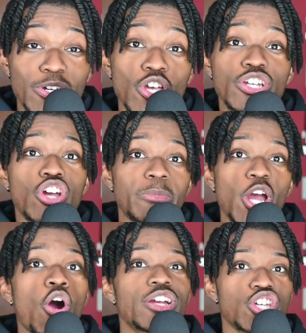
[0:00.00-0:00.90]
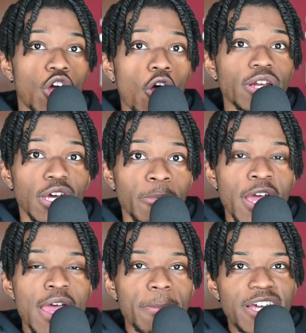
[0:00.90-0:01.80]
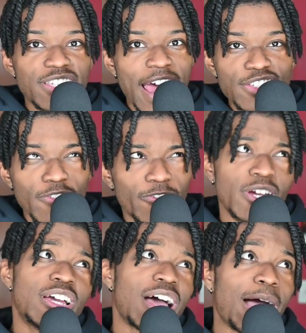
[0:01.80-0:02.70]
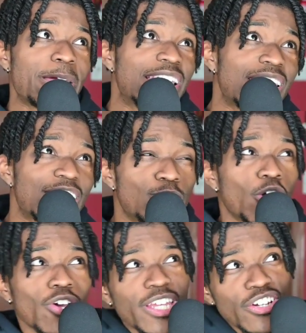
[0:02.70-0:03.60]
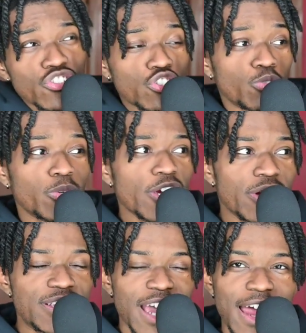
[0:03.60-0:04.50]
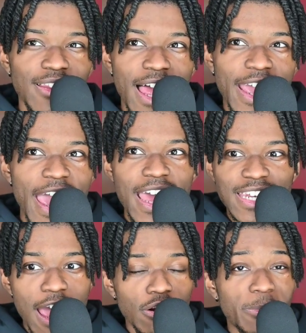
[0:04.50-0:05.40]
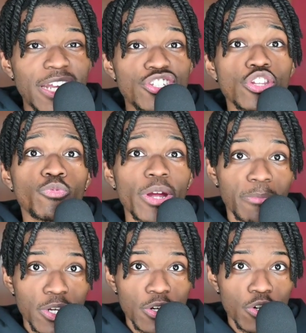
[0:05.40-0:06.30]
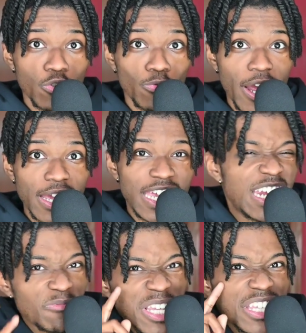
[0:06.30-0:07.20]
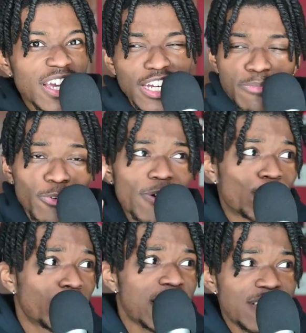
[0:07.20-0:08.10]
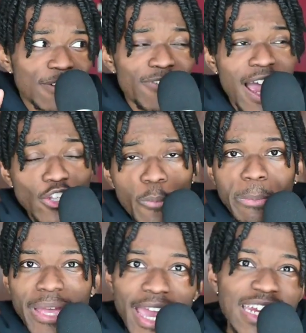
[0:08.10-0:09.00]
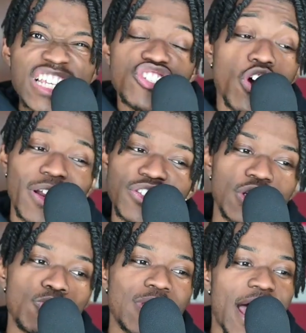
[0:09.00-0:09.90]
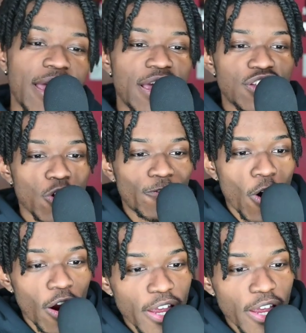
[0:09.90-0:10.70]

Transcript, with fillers: It's, it's going to be hard to guard him because as of, I mean, his, early in his career, he's kind of like head down. I'm getting to the rim, right? He didn't really look at his peripheries and find the open man. He's starting to do that so far.